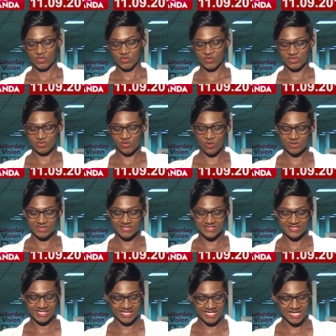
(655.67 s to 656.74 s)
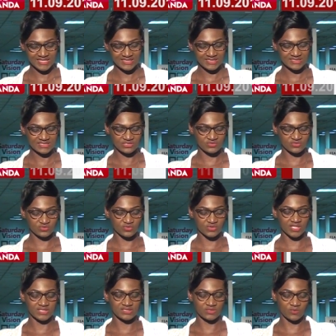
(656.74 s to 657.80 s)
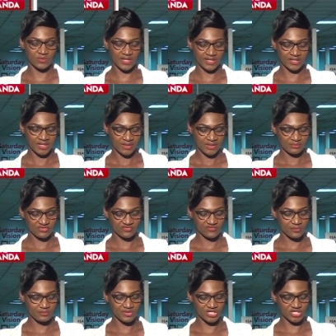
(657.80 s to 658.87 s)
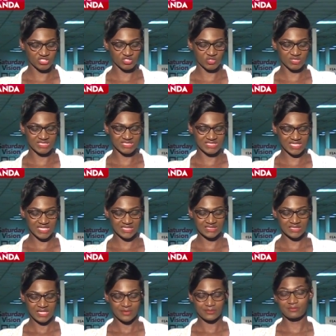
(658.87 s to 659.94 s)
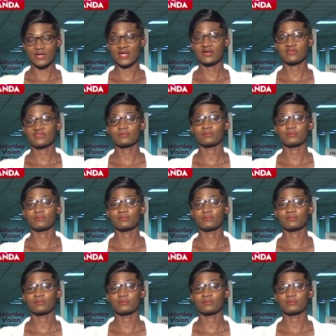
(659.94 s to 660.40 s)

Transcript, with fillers: who was holding the gun later threw it away before being shot dead by the